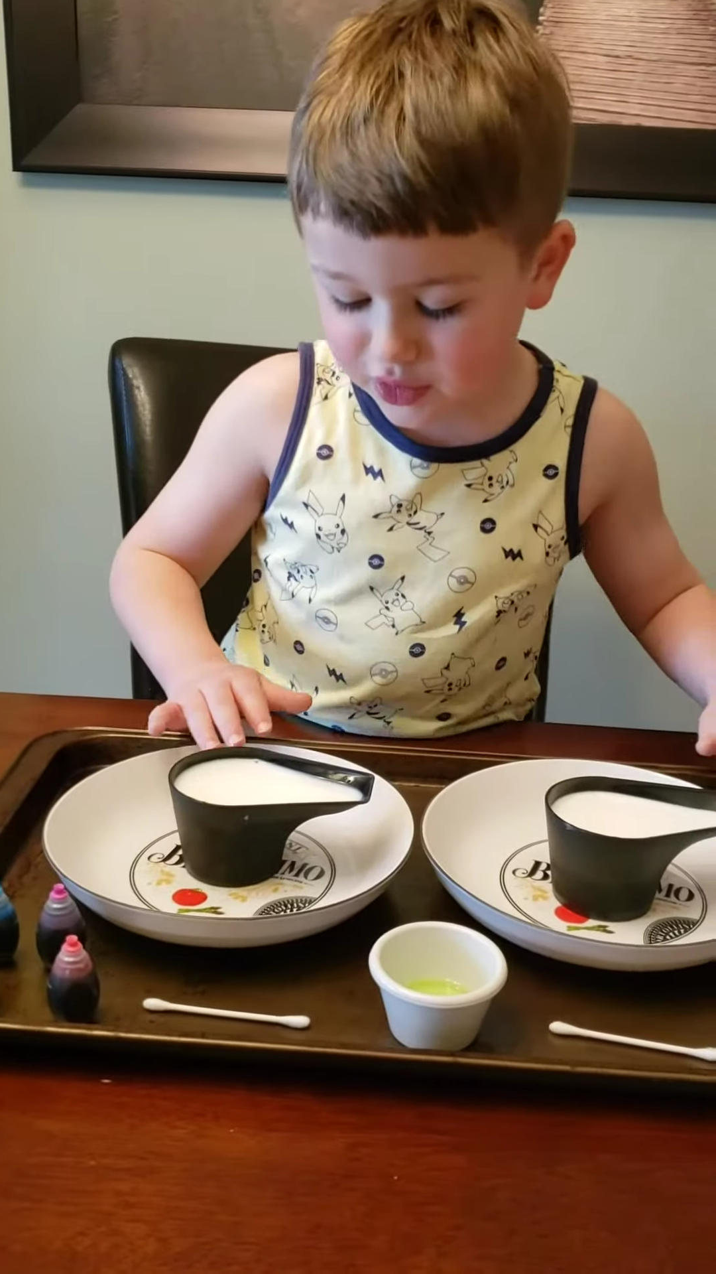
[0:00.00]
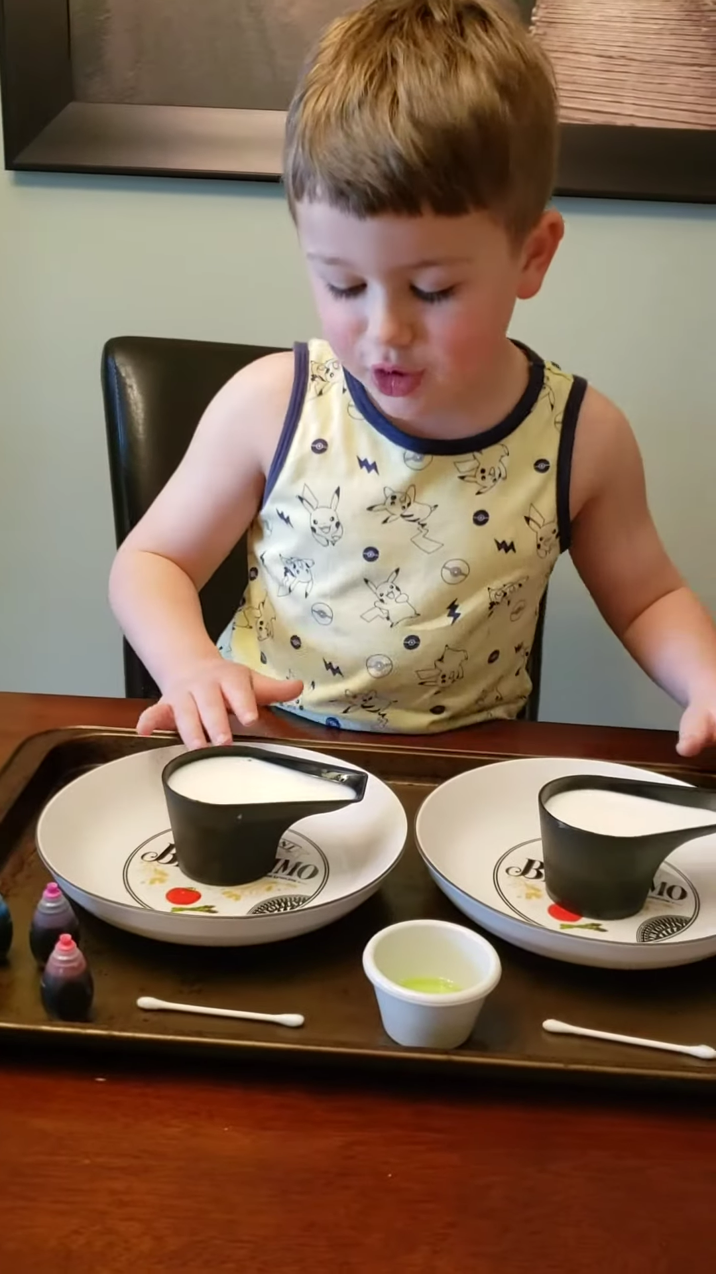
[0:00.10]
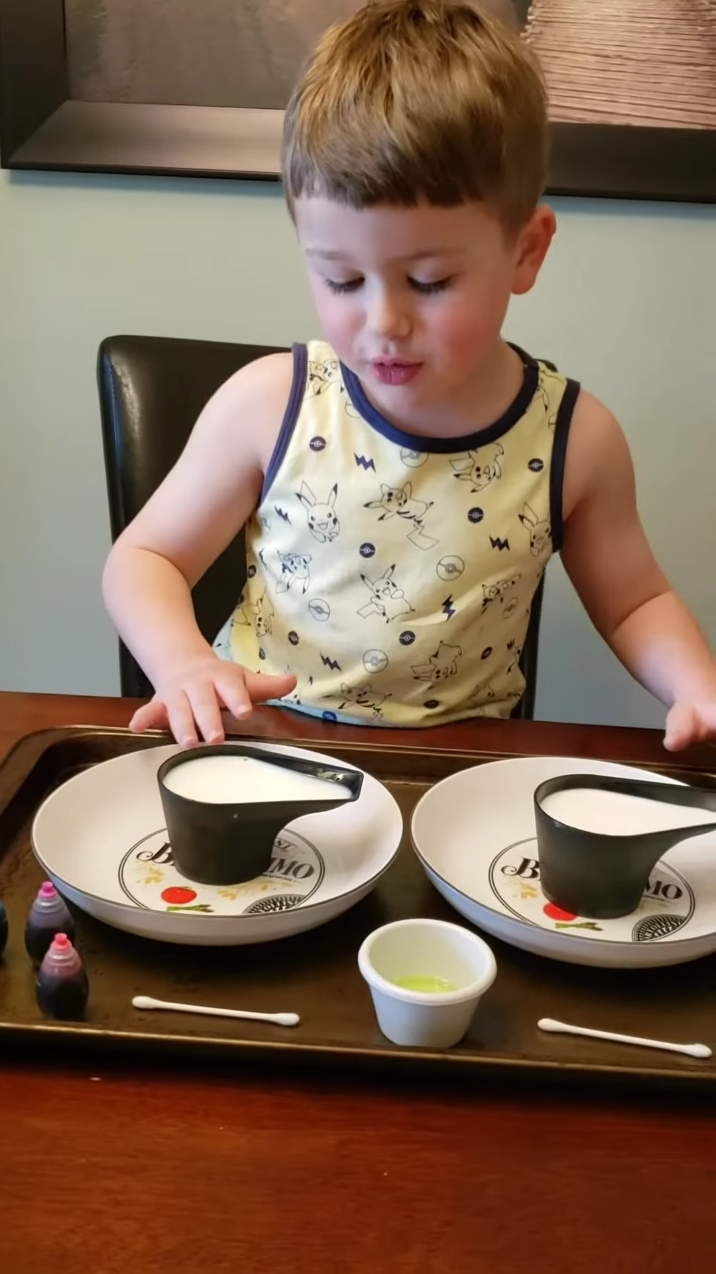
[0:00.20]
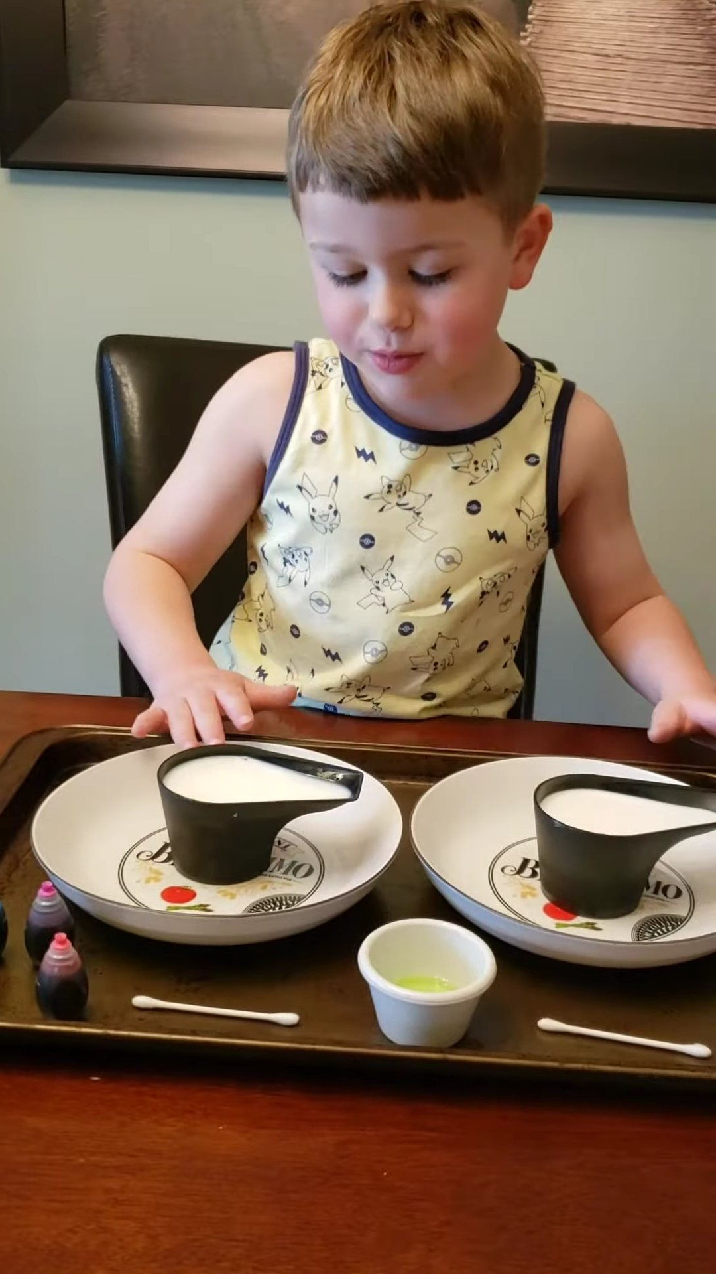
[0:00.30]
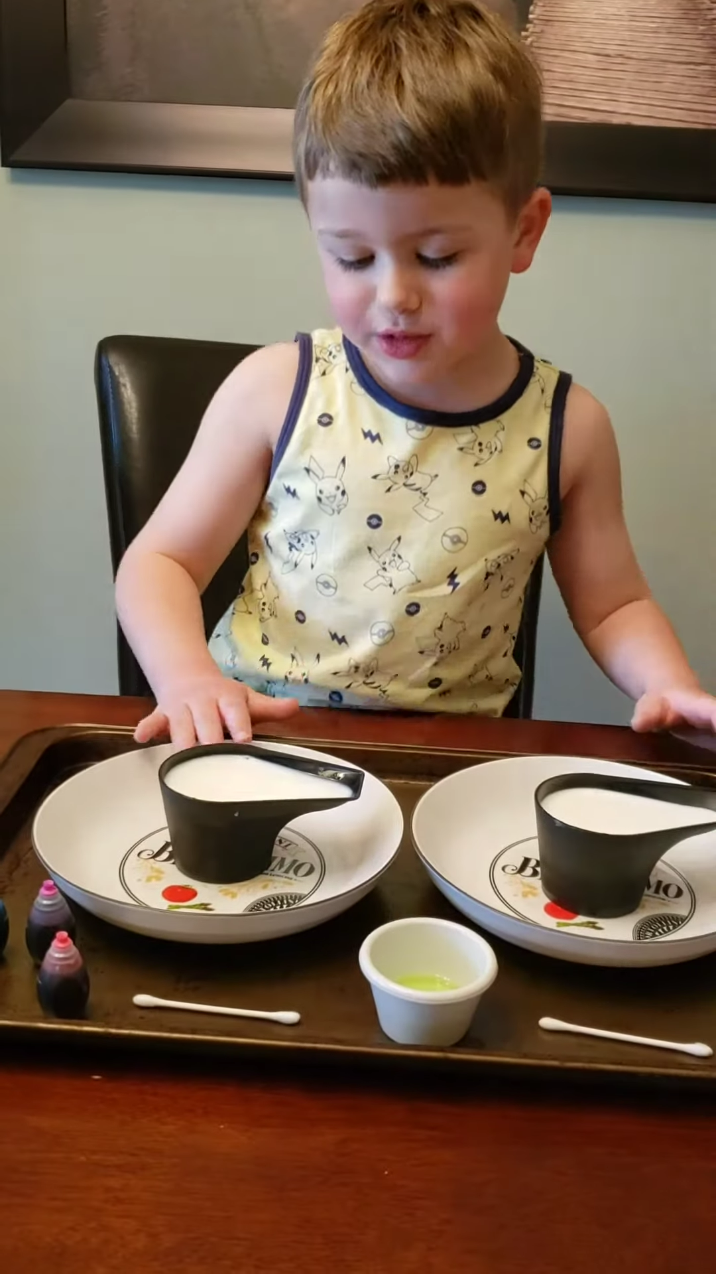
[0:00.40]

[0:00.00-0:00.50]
2%